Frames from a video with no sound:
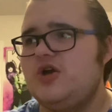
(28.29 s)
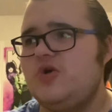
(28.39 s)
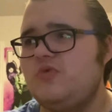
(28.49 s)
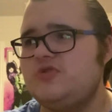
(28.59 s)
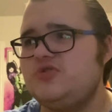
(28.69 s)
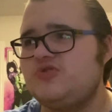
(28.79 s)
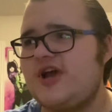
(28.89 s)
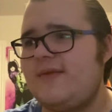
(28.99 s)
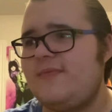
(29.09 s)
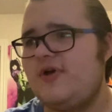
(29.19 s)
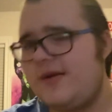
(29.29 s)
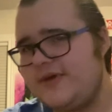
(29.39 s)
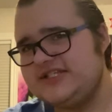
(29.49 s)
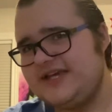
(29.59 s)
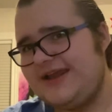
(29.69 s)
When you try out
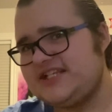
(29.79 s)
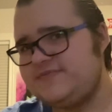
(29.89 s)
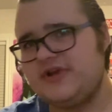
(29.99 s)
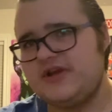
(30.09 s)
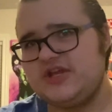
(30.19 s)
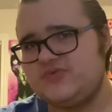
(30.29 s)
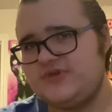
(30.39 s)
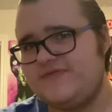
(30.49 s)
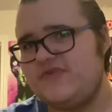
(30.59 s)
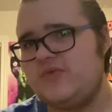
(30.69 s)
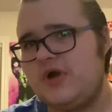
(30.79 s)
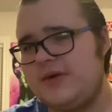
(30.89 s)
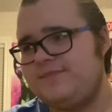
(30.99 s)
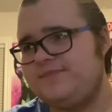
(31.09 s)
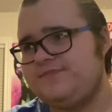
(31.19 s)
pomades, you got experience with them for
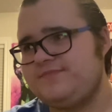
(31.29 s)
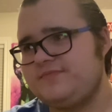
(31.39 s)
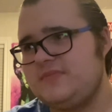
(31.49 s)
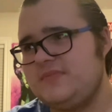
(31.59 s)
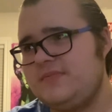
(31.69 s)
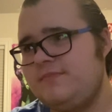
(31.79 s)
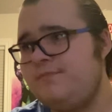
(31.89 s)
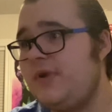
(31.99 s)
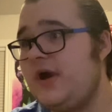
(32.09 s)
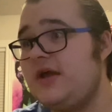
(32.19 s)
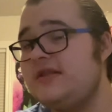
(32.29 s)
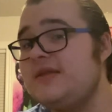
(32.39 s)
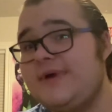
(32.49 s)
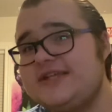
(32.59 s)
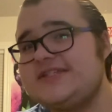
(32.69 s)
one. But the
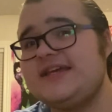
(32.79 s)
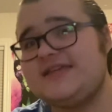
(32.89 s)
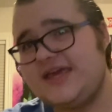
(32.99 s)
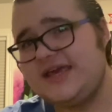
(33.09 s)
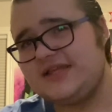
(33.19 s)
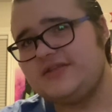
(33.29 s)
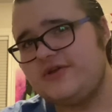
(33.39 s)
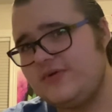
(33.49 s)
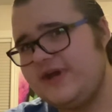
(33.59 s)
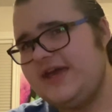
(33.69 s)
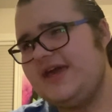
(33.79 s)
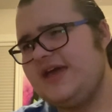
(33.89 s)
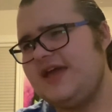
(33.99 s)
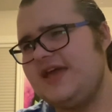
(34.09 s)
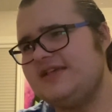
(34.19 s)
best I can do
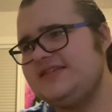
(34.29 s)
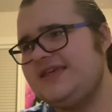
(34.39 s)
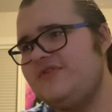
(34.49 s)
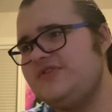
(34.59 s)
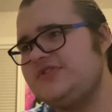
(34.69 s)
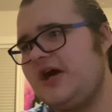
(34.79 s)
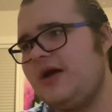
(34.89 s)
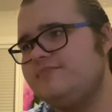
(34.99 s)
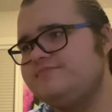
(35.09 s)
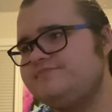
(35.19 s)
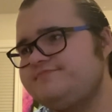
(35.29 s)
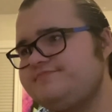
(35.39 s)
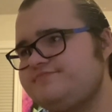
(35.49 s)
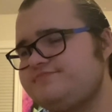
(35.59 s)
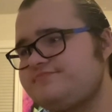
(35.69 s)
is give you some
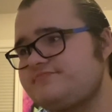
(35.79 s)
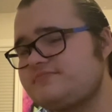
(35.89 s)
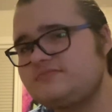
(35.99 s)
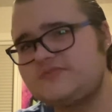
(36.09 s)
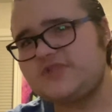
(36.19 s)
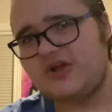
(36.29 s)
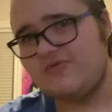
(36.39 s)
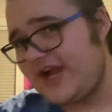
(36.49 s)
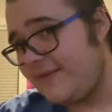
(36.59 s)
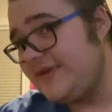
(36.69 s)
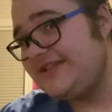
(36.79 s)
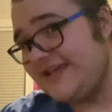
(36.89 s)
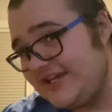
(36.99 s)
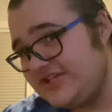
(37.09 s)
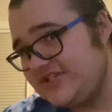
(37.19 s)

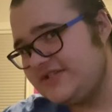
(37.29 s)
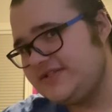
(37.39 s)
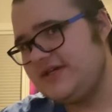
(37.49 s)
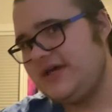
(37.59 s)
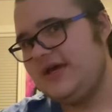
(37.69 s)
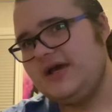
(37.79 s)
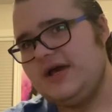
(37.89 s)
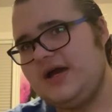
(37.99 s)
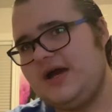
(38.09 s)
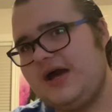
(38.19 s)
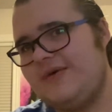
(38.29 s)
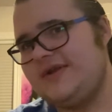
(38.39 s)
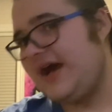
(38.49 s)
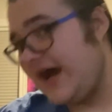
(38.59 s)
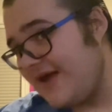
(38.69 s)
recommendations on what
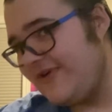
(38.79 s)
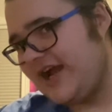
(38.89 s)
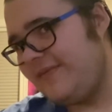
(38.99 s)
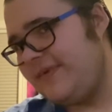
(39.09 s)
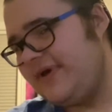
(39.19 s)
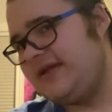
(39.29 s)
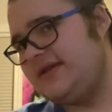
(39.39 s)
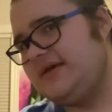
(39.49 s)
I recommend